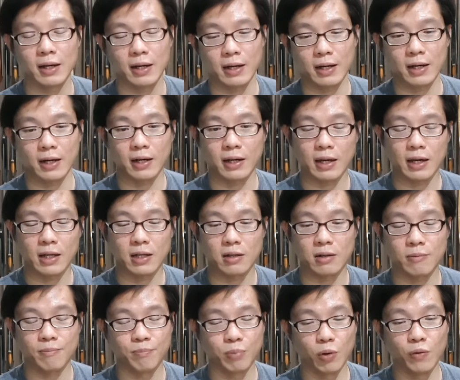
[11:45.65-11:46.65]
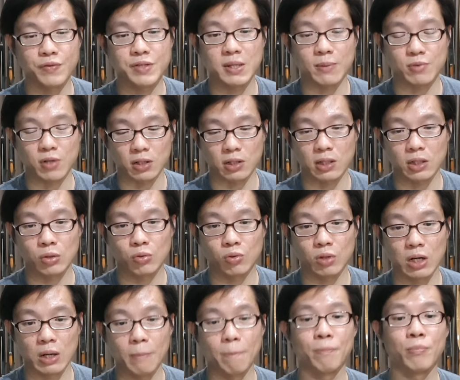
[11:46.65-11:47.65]
and both subjected
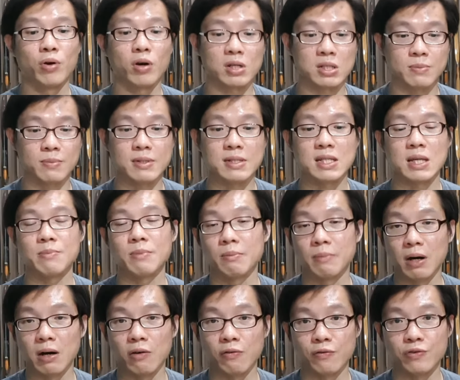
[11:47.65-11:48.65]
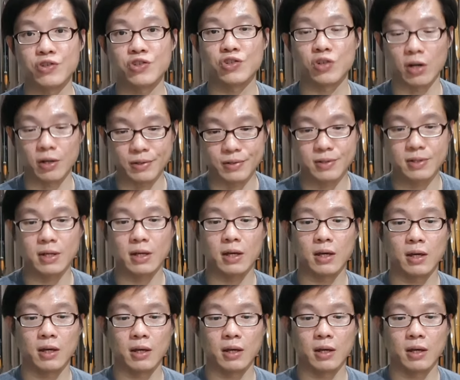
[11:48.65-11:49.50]
to approximately the same amount of shots.